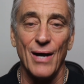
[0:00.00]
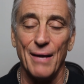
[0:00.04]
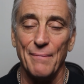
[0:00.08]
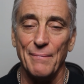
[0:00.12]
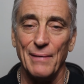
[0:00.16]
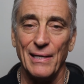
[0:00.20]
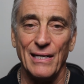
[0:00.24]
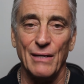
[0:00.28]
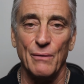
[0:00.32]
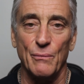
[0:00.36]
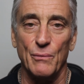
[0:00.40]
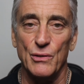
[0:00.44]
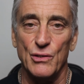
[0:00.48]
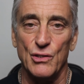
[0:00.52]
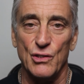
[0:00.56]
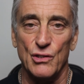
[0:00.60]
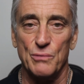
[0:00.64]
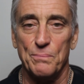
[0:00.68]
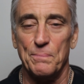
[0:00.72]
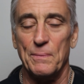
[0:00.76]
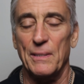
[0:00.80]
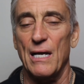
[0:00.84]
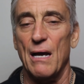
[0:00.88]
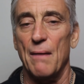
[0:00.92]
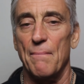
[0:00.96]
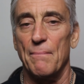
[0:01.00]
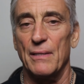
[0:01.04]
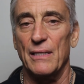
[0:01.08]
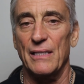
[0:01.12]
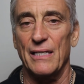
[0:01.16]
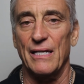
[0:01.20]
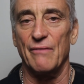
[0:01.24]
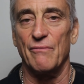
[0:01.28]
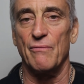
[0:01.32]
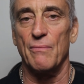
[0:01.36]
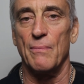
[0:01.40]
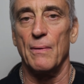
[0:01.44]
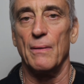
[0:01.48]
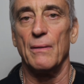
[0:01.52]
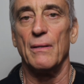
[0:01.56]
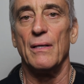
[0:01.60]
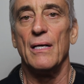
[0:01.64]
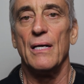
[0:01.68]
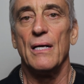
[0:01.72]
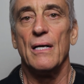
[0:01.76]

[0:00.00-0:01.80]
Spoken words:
I mean, it would just be unbelievable.